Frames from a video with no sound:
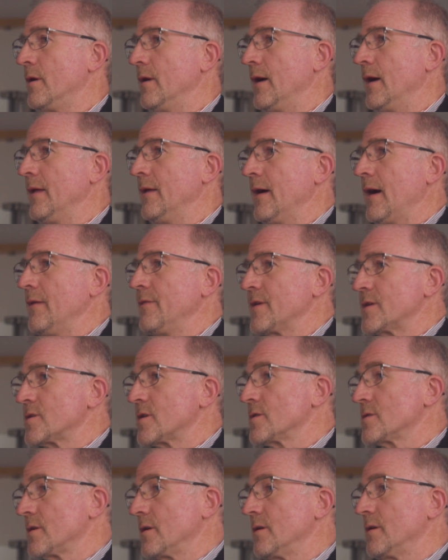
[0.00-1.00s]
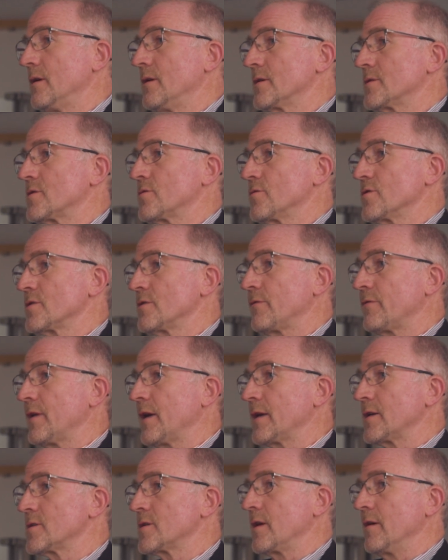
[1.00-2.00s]
and this is a source of
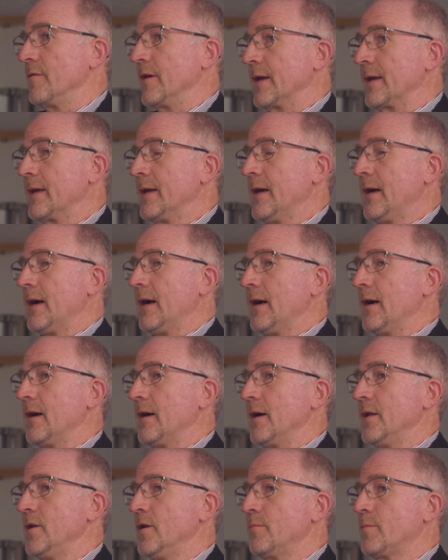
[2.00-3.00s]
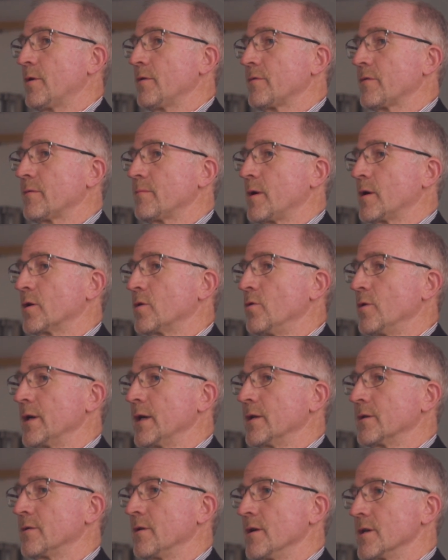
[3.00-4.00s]
thanksgiving, a number of them are
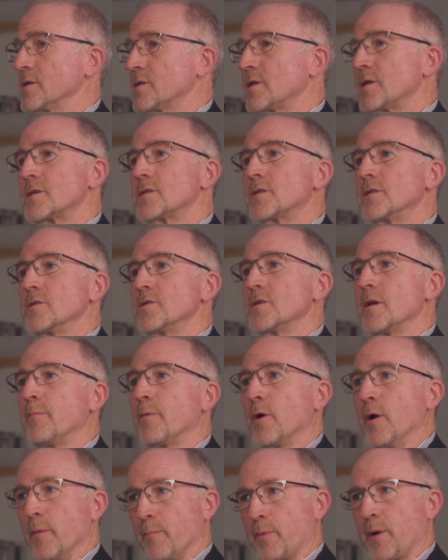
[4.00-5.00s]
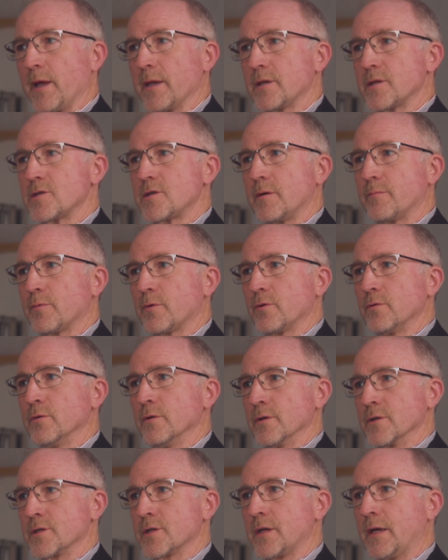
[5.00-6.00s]
going into assistantship or apprenticeship
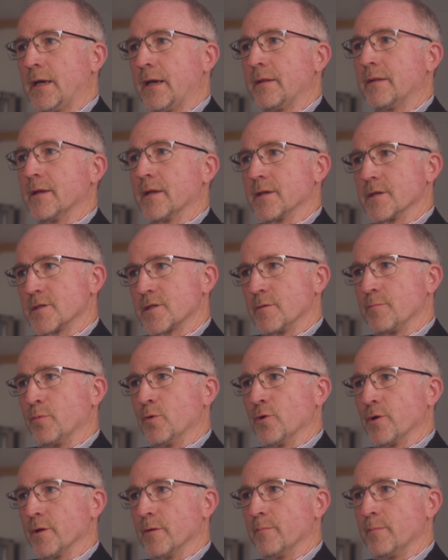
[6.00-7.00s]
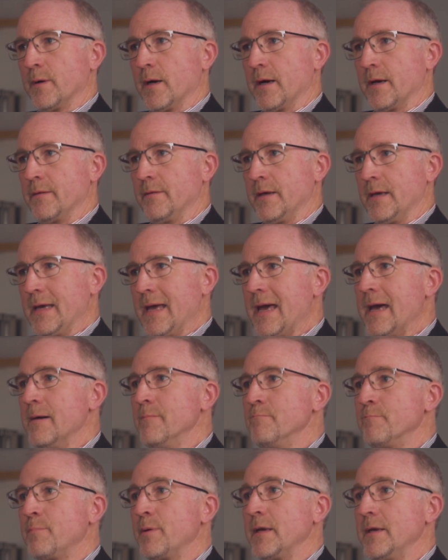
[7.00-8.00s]
roles that is supported by the
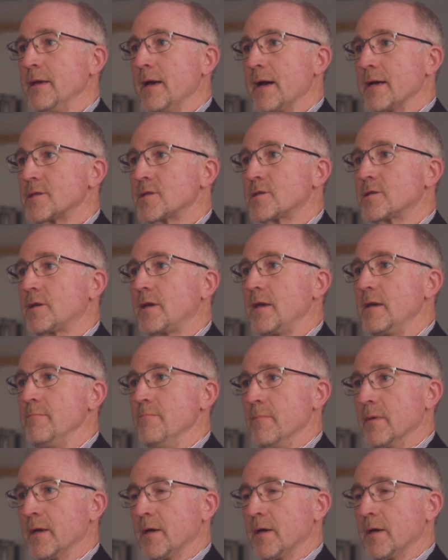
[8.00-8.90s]
MPS scheme,